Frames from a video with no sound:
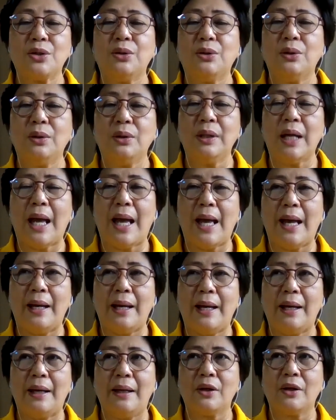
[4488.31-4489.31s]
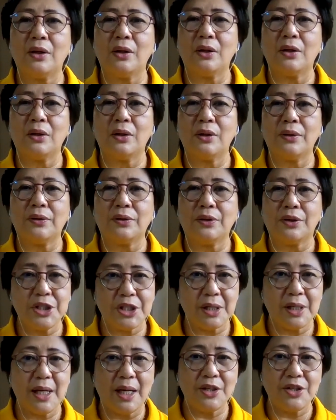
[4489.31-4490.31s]
high school and
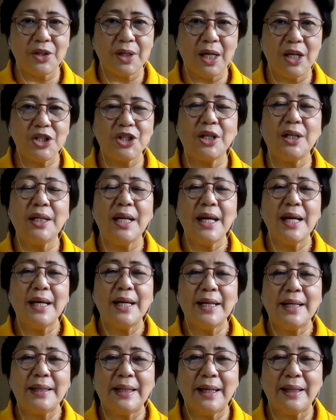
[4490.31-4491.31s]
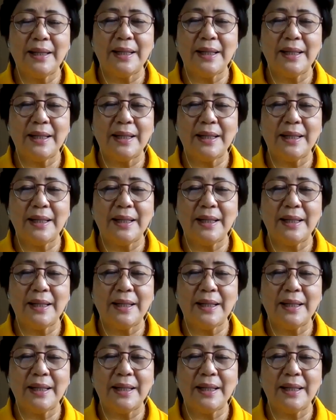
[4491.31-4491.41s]
tertiary education?